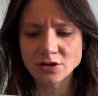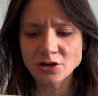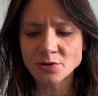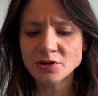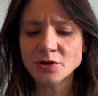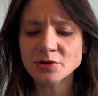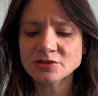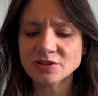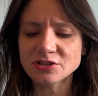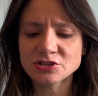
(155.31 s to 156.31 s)
You only know your
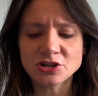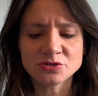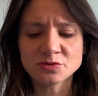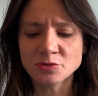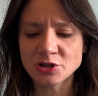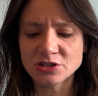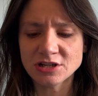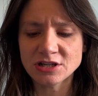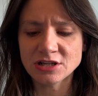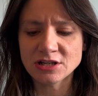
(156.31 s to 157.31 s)
son is charged with
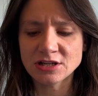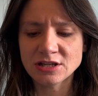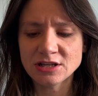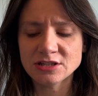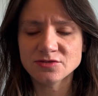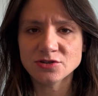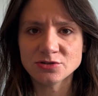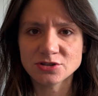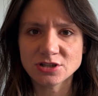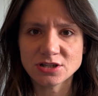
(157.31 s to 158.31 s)
murder. His
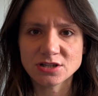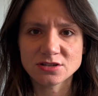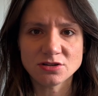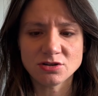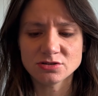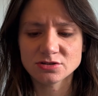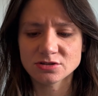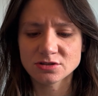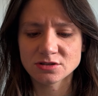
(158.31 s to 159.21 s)
future is lost.